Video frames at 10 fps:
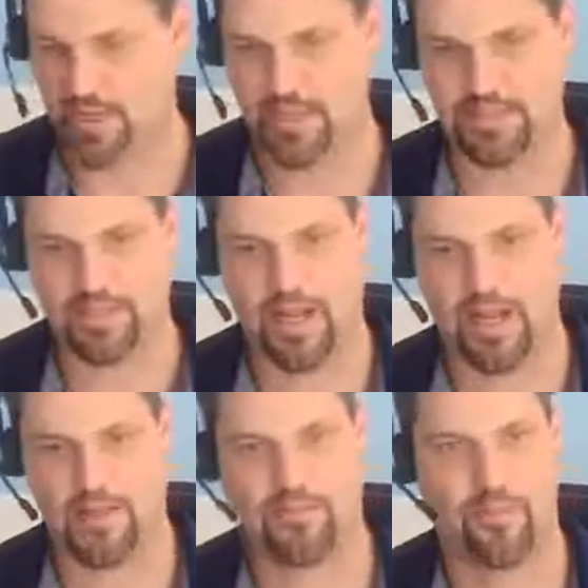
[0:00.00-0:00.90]
That has a
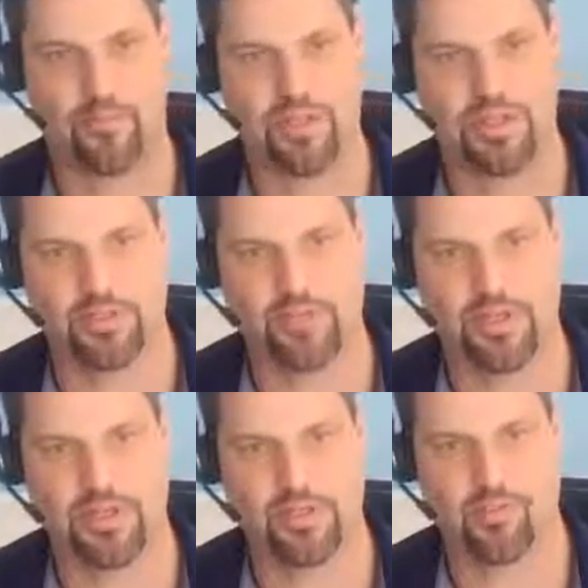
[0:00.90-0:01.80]
95%
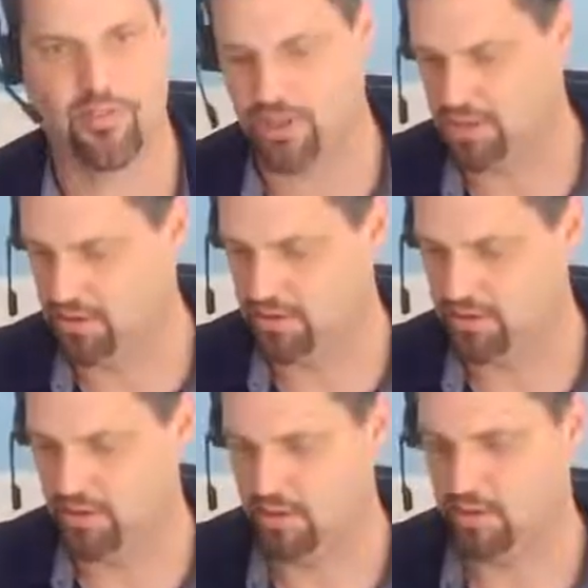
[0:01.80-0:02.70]
participation,
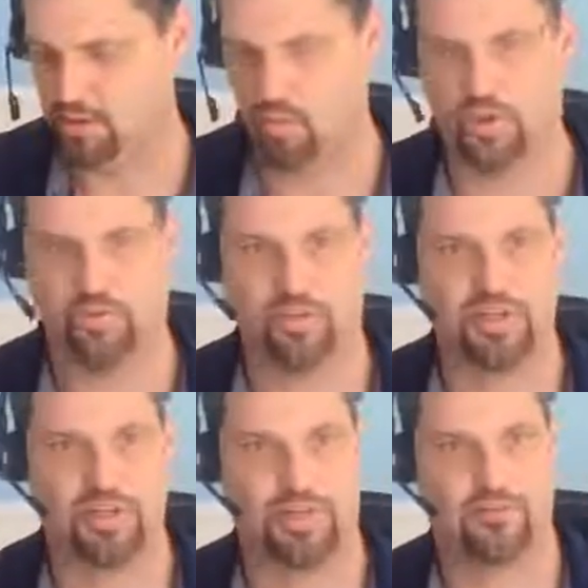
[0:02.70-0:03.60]

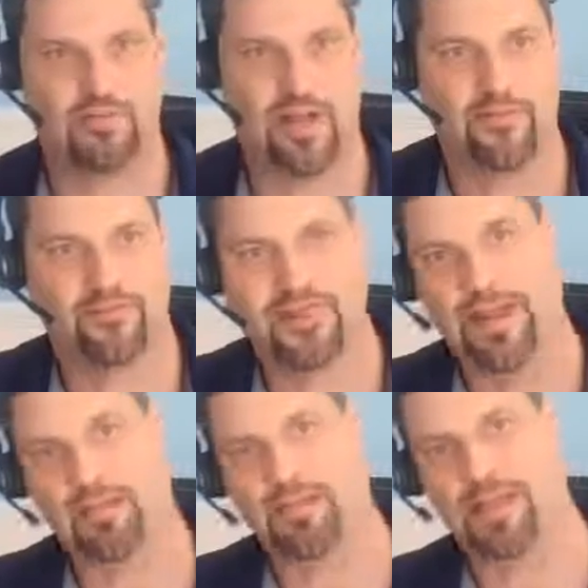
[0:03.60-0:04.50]
1.75 fee.
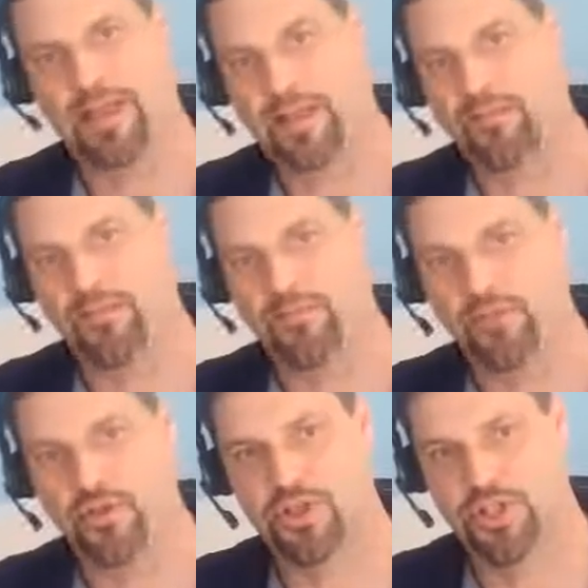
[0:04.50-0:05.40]
Now, at the end of the
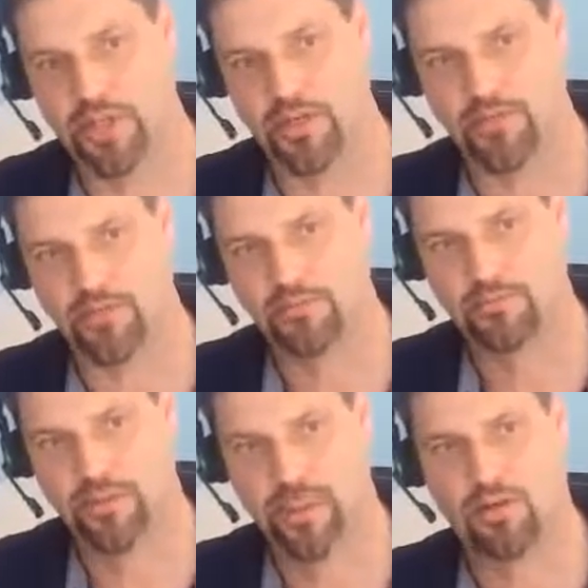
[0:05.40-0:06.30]
first year,
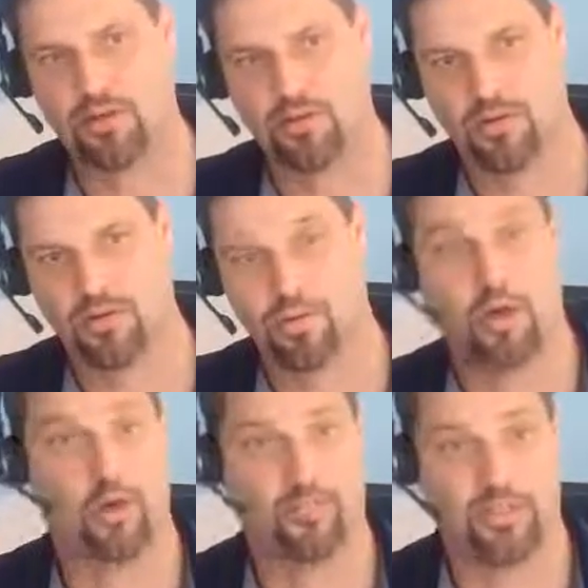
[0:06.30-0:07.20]

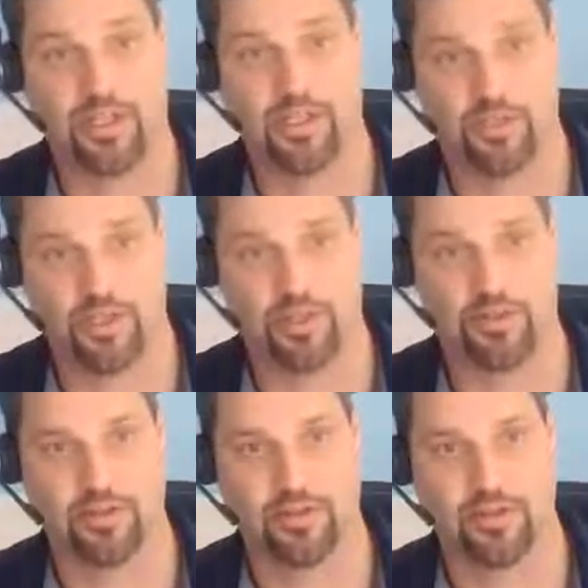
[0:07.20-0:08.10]
we'll hopefully get a
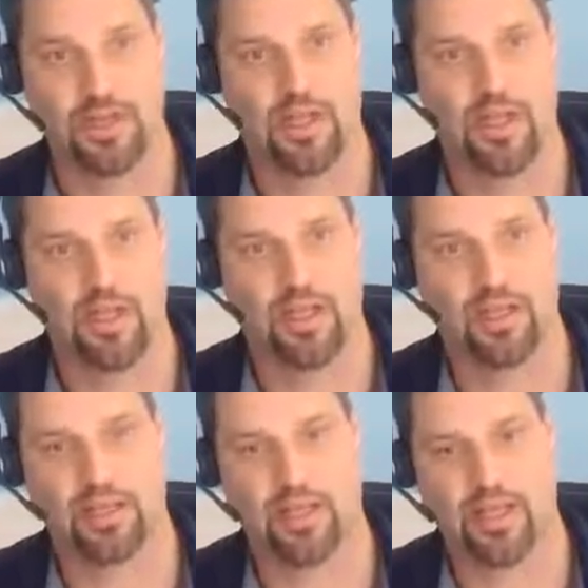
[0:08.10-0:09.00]
return,
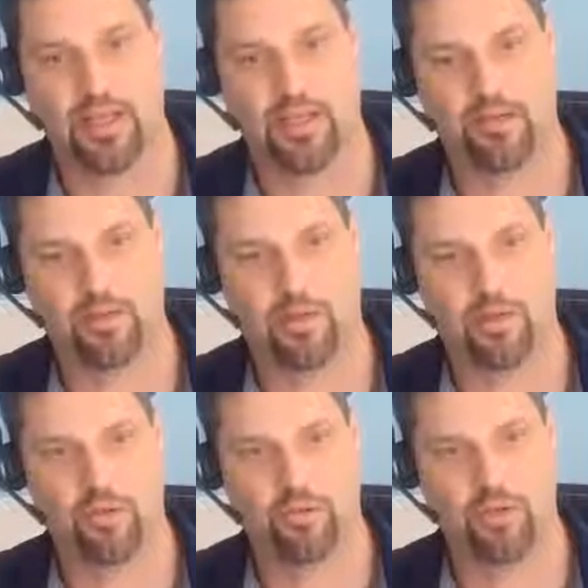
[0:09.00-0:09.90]
and then
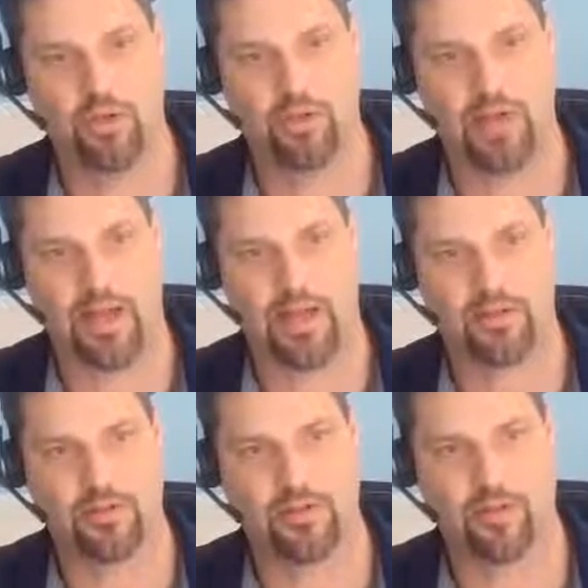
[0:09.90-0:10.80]
we will move
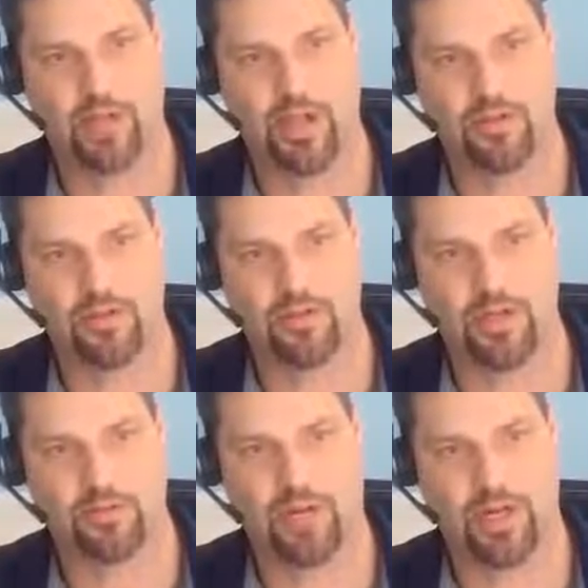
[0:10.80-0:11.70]
that to a
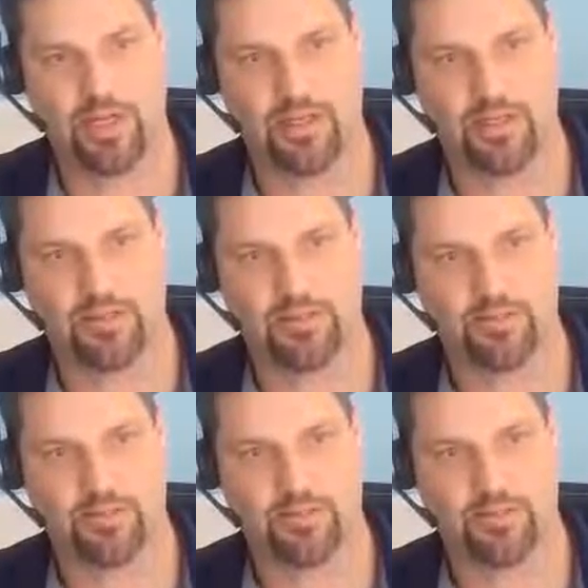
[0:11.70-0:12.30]
2-year bucket.